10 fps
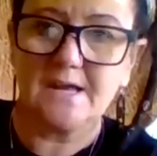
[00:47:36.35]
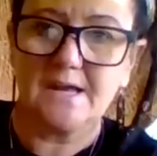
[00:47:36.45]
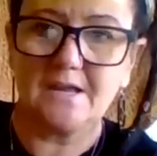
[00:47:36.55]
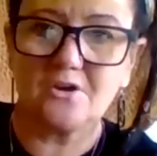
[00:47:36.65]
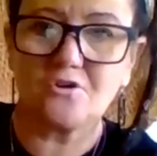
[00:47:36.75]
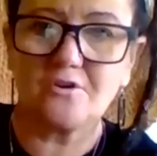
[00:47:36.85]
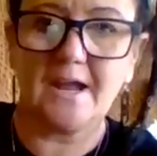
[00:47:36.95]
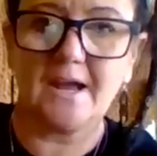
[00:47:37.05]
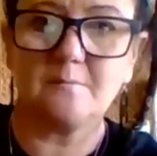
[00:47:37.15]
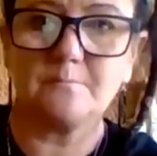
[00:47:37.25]
in
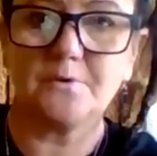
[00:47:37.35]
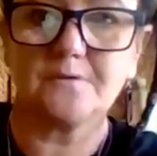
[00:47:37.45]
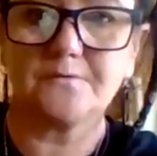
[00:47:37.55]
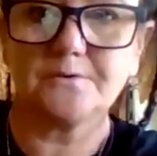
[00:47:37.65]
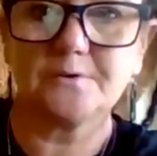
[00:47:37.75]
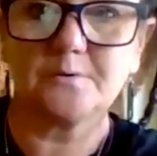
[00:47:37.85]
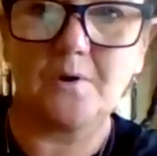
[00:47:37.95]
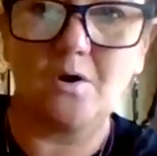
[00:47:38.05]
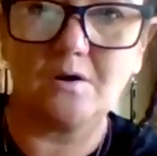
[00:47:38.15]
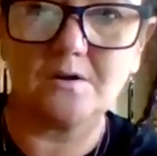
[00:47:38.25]
creating beautiful little
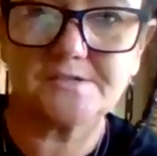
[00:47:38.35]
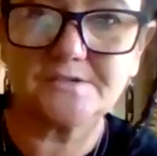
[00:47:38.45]
pots,